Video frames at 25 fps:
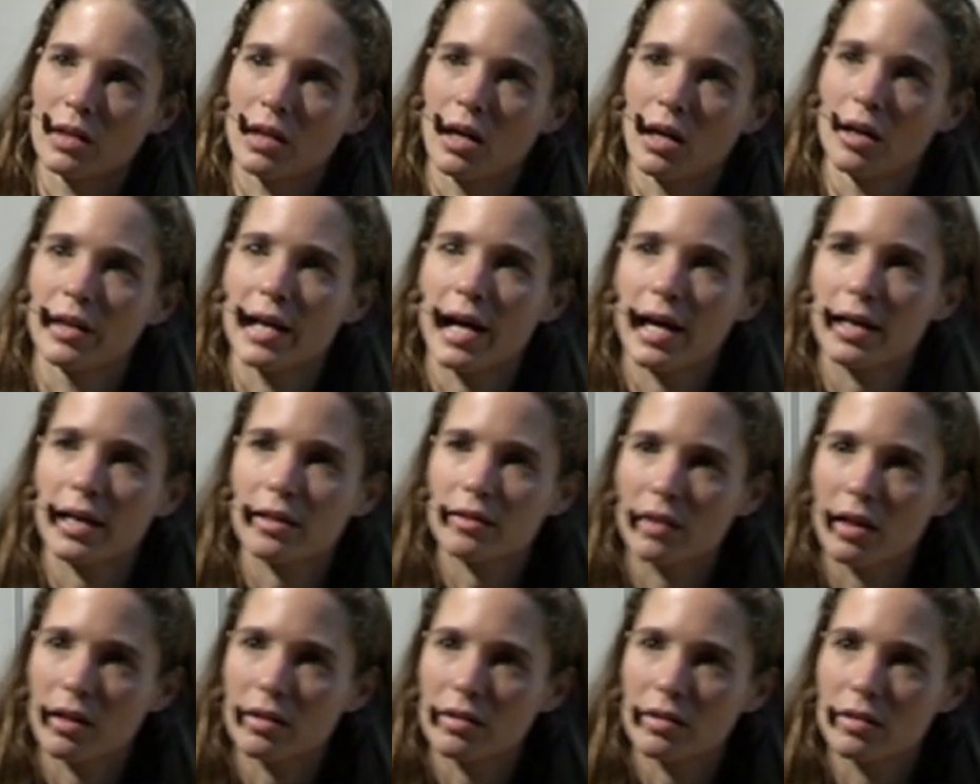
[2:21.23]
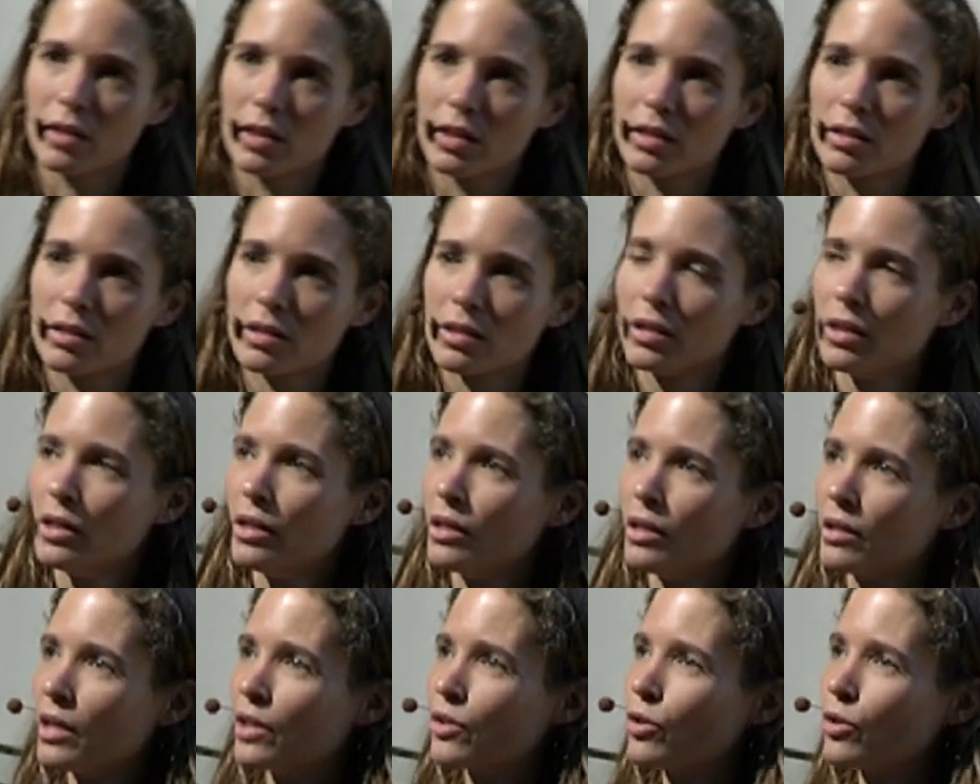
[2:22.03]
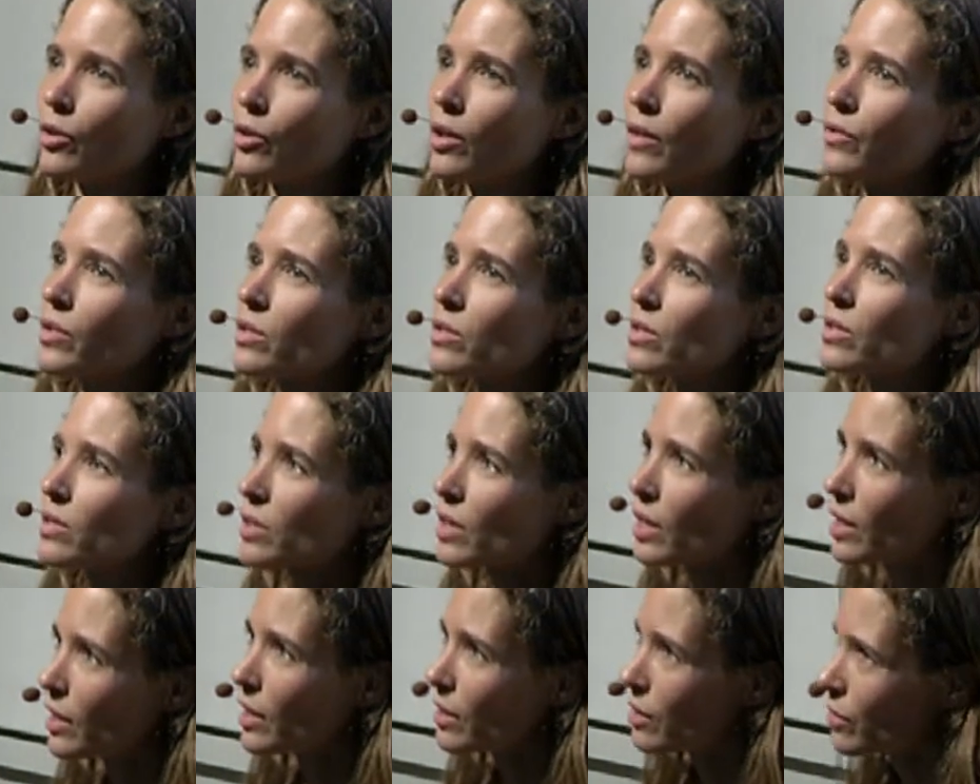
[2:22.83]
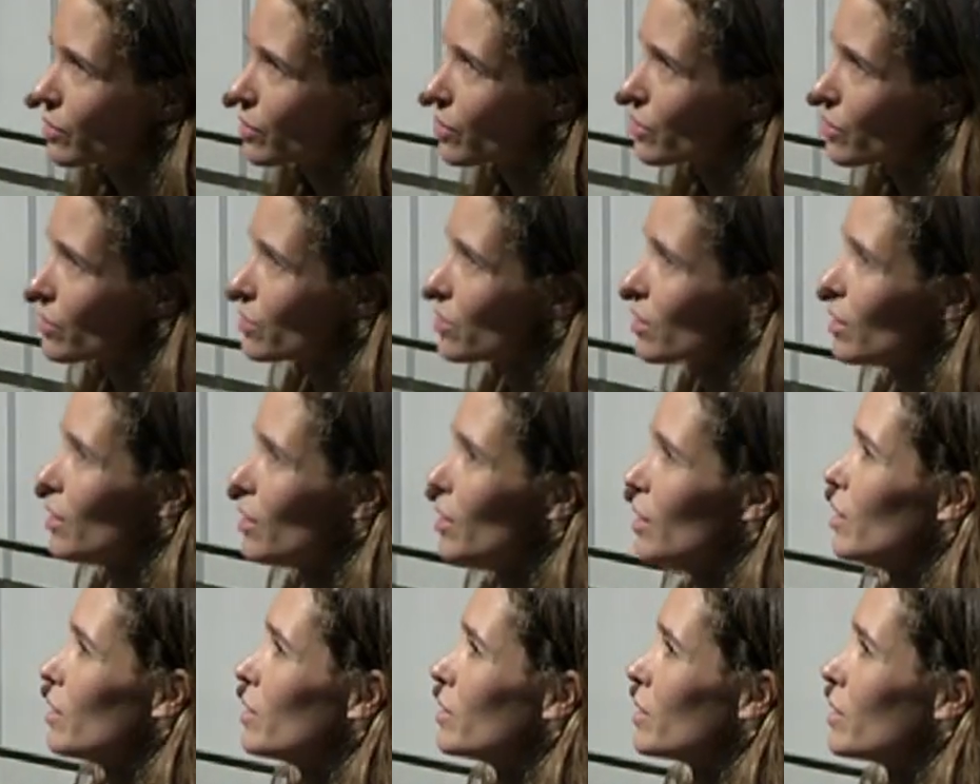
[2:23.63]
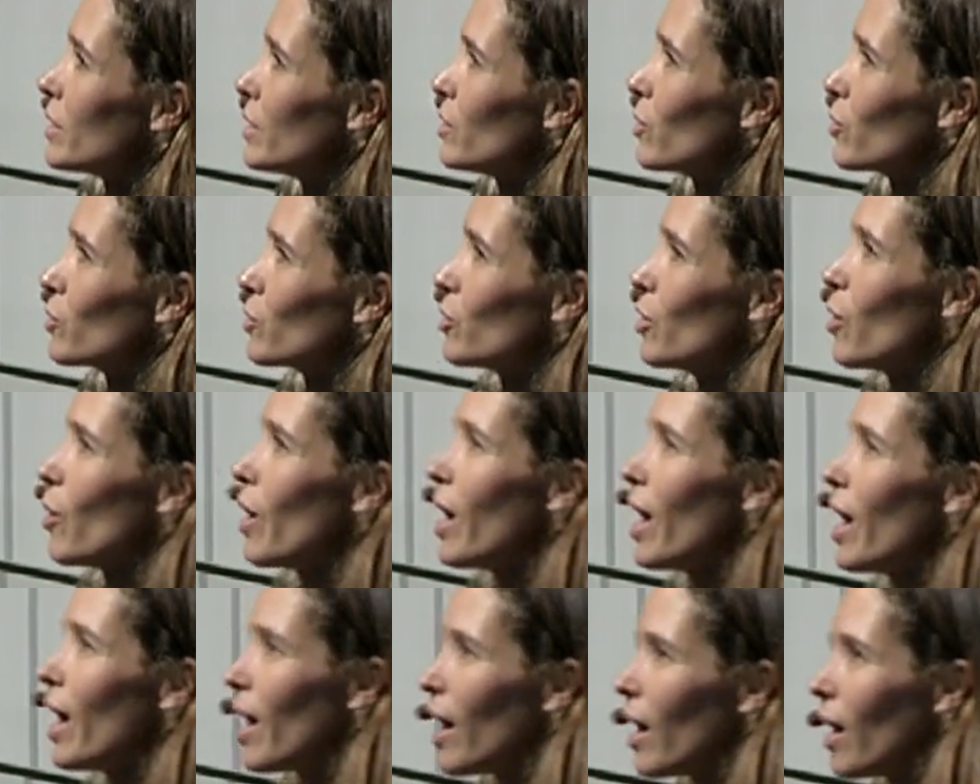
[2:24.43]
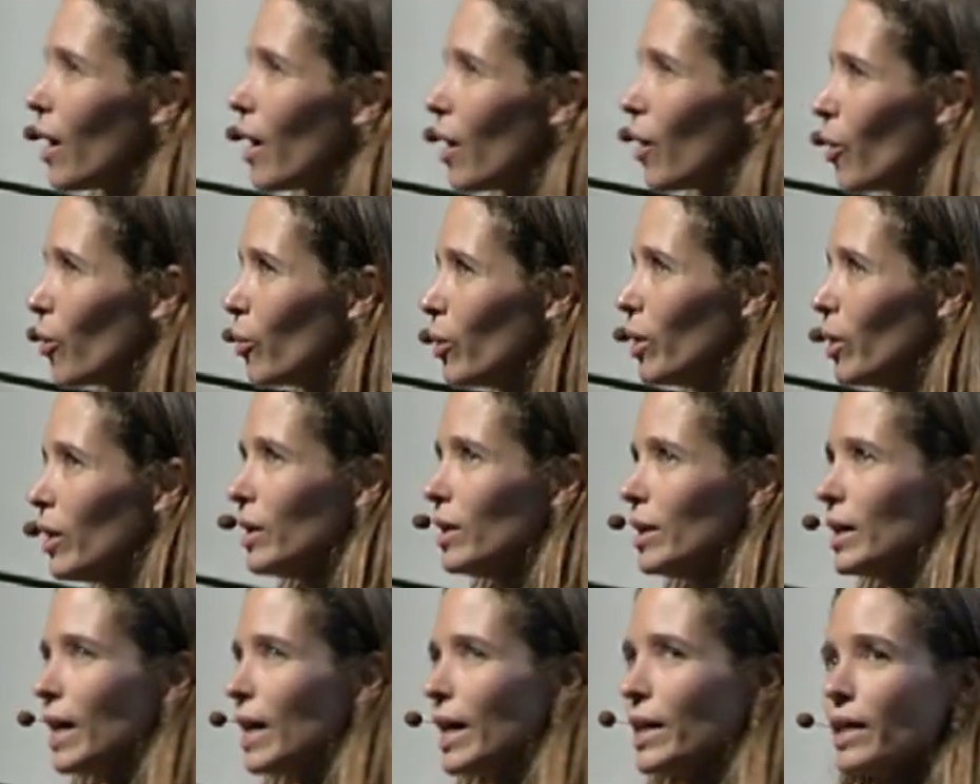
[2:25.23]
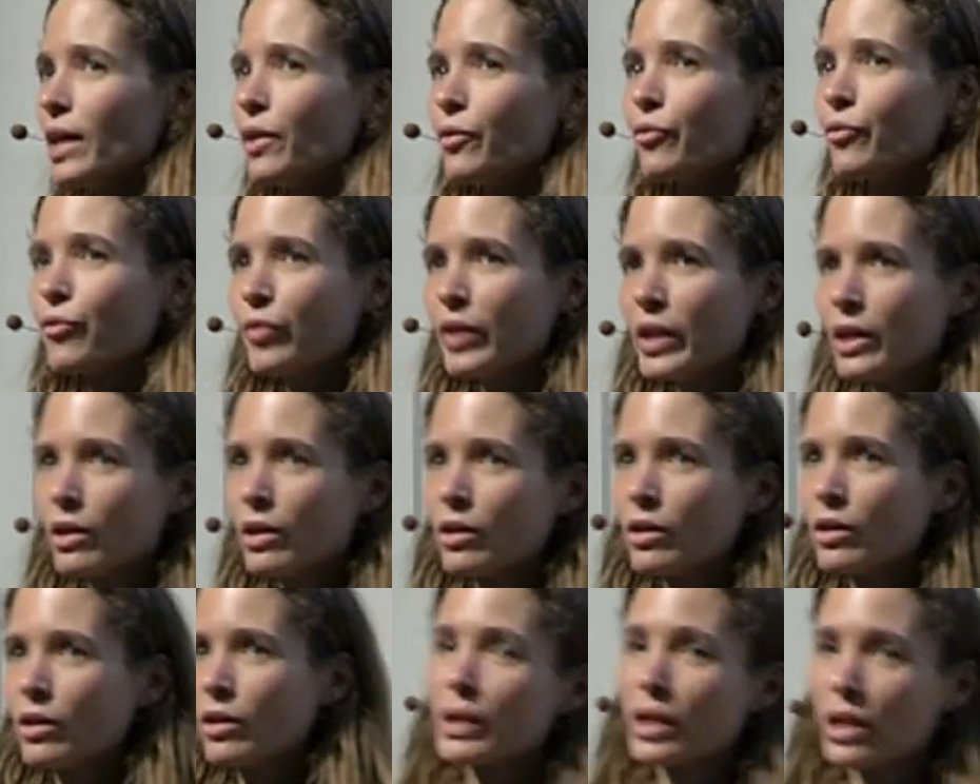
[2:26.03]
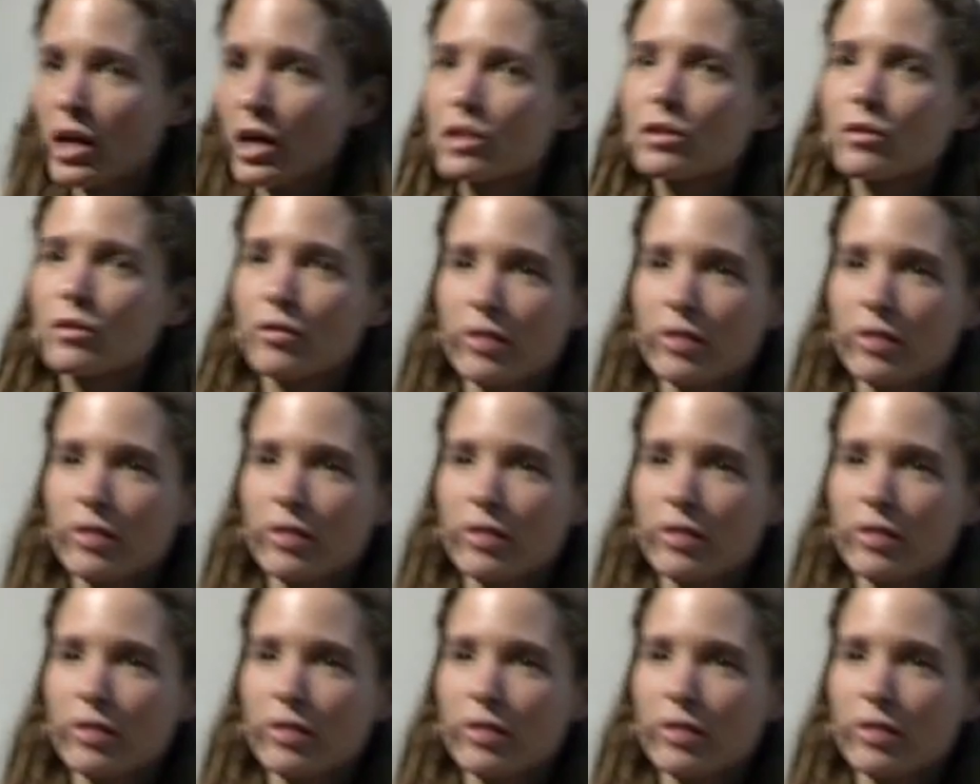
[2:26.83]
They can't access it, they don't have the skills, they don't know how, and they feel, because